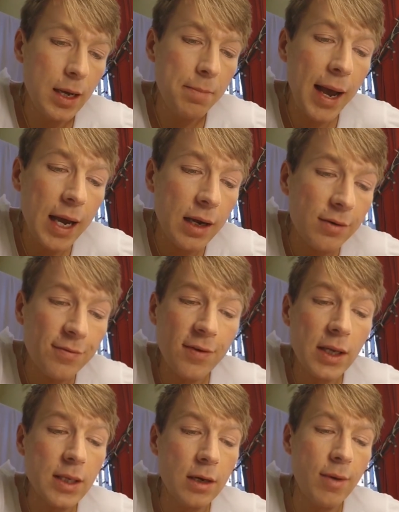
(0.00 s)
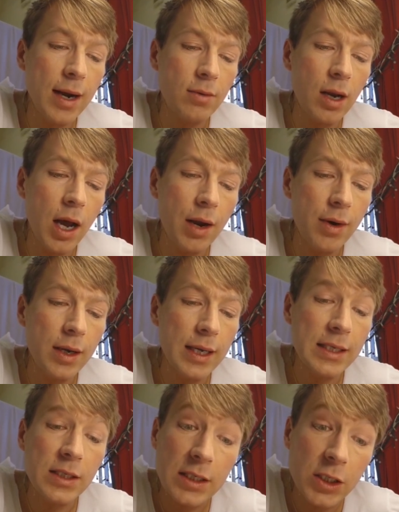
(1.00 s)
Pan fluttered around Lyra,
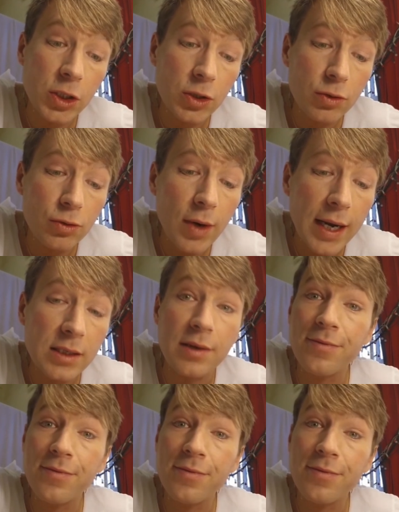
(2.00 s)
his distress